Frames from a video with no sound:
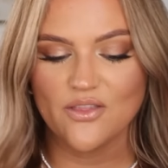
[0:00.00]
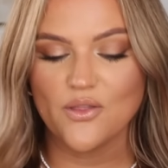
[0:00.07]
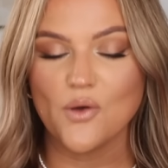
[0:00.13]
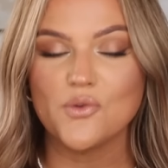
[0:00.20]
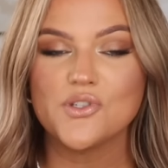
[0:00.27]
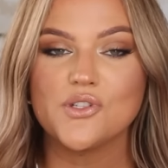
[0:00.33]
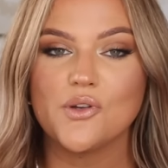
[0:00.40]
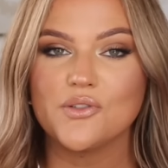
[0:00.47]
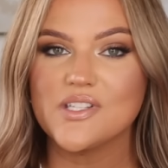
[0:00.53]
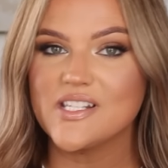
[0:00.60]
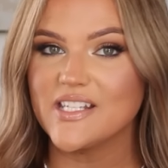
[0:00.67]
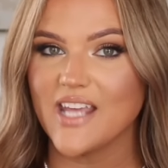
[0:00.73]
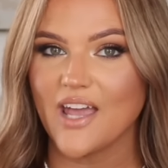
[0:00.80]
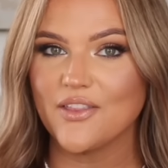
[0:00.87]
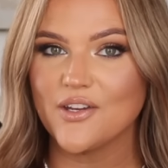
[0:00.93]
Those notes
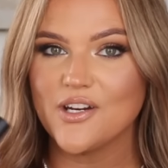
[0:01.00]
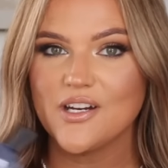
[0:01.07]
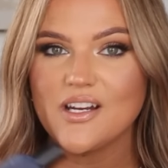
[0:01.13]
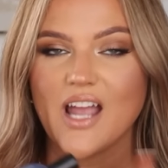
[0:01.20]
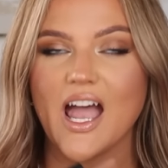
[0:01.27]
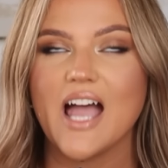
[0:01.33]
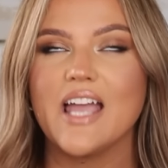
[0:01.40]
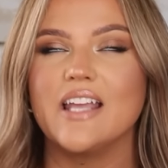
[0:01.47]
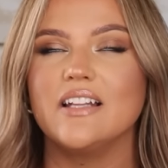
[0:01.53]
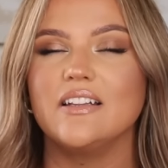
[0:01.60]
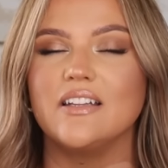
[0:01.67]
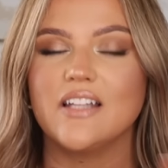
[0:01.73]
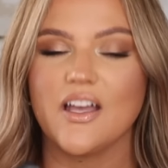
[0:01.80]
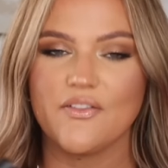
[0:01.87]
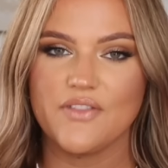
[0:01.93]
together, I
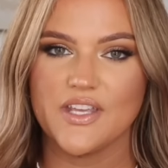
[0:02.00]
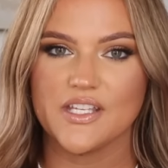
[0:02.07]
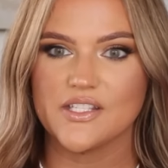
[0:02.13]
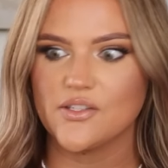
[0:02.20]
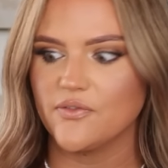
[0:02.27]
love this.